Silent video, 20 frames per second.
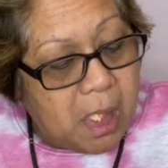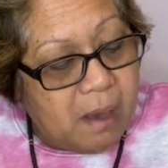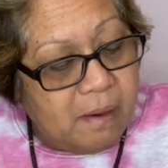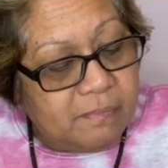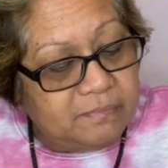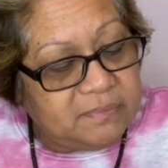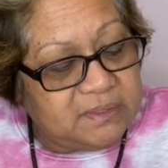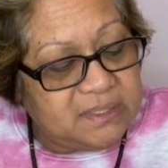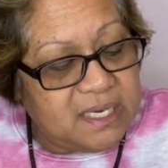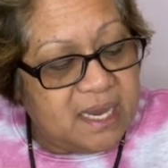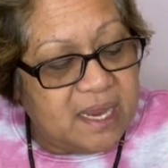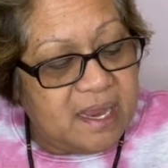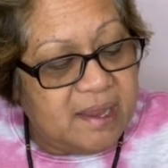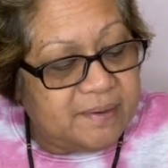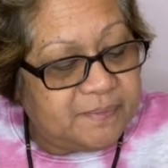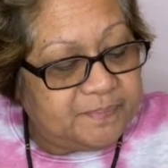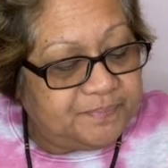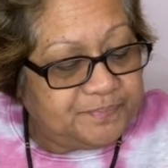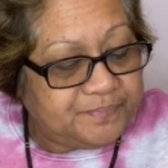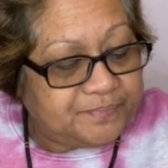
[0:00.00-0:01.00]
yeah,
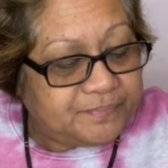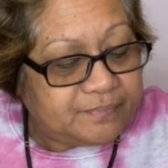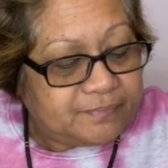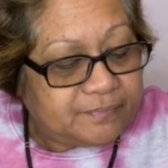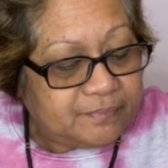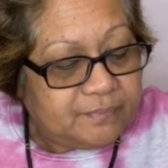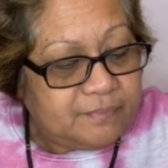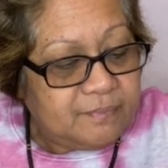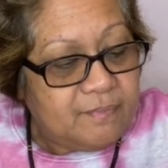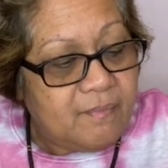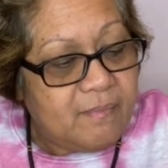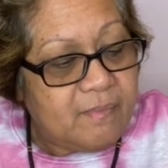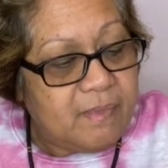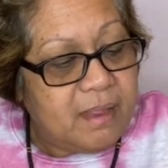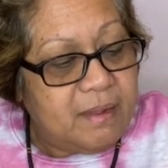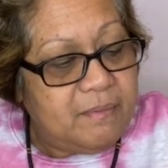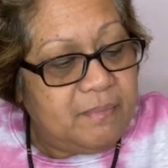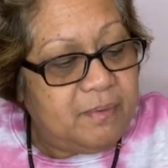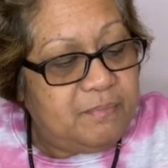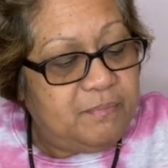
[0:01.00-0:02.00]

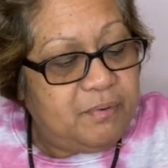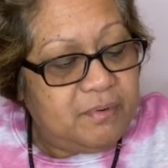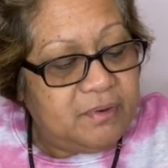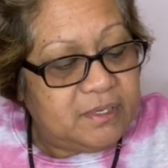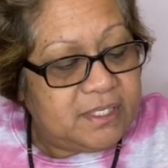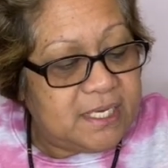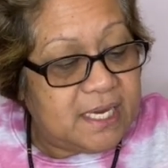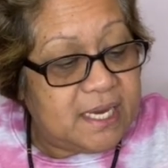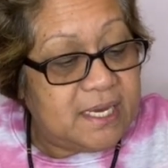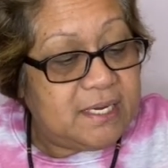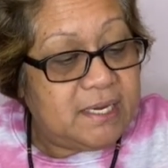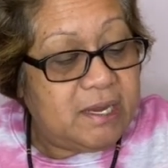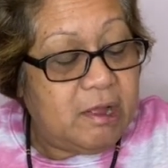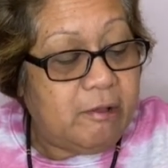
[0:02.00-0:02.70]
my poor dad.